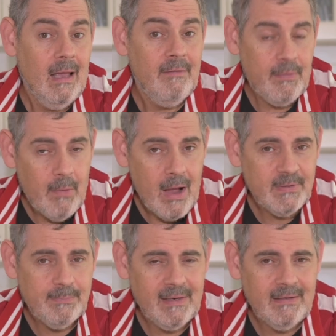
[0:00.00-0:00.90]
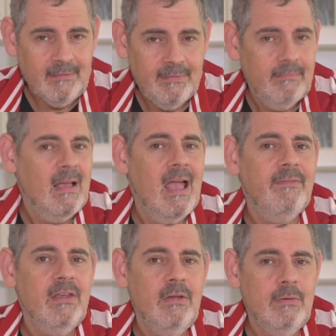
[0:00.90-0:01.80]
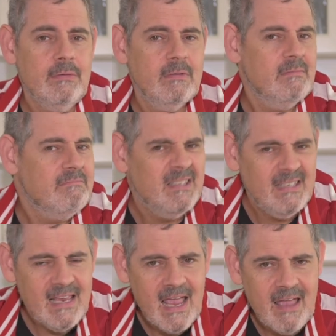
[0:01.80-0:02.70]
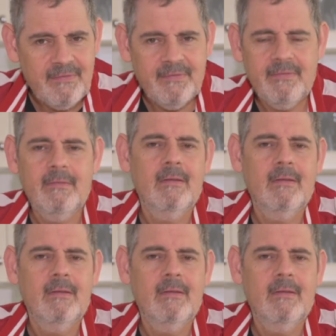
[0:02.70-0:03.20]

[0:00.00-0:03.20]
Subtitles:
And from my perspective, having used CF,